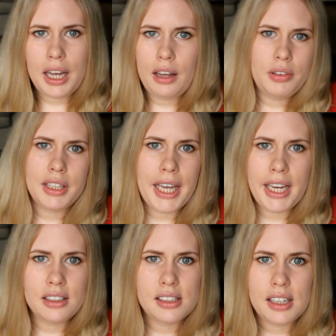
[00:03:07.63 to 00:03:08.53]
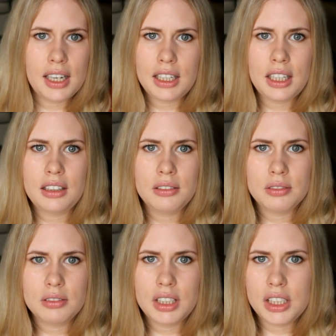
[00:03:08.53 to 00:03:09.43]
I haven't gained any
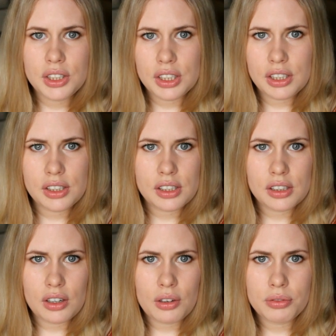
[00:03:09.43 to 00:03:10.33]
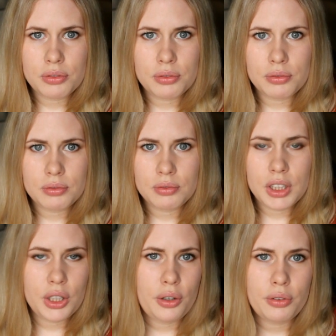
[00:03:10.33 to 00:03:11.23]
inches off
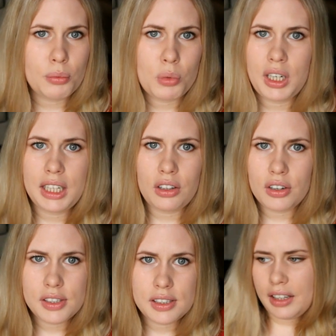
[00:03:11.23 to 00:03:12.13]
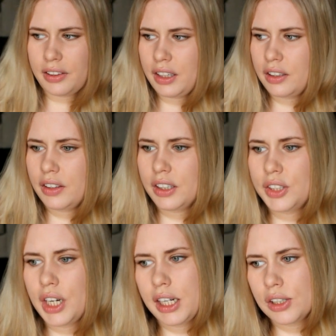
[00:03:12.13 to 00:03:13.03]
you know from what I lost. I think the
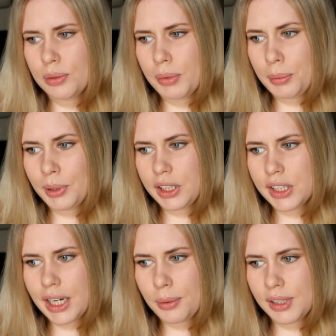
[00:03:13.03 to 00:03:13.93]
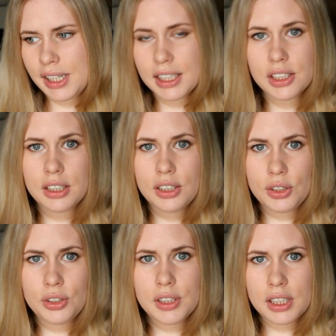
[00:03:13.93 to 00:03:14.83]
change on my body shape was actually
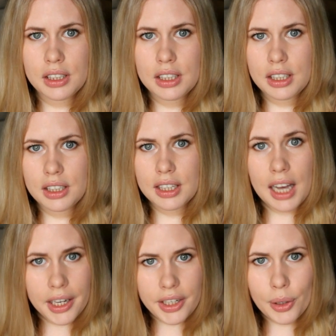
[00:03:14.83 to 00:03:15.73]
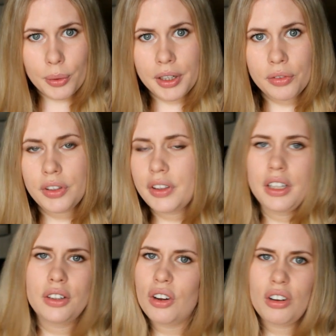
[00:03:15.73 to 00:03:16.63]
due to the cardio and
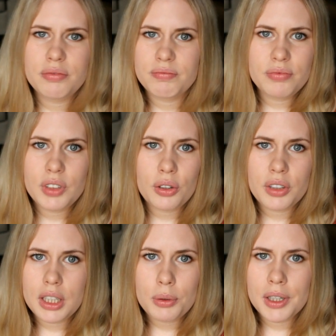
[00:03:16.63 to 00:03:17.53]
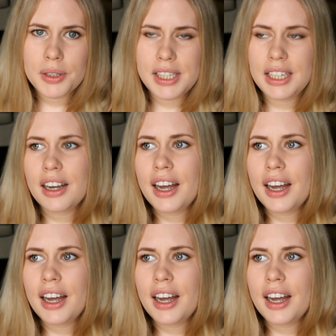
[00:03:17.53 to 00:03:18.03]
everything not not really what I was eating.